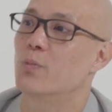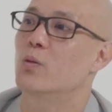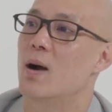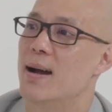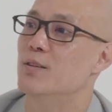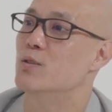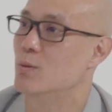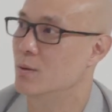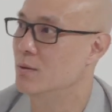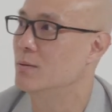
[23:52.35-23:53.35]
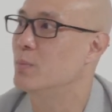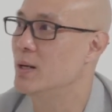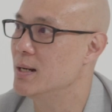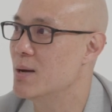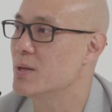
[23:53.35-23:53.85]
prior to
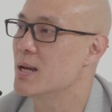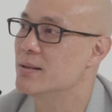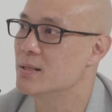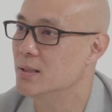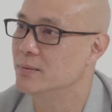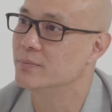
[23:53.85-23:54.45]
putting an application in.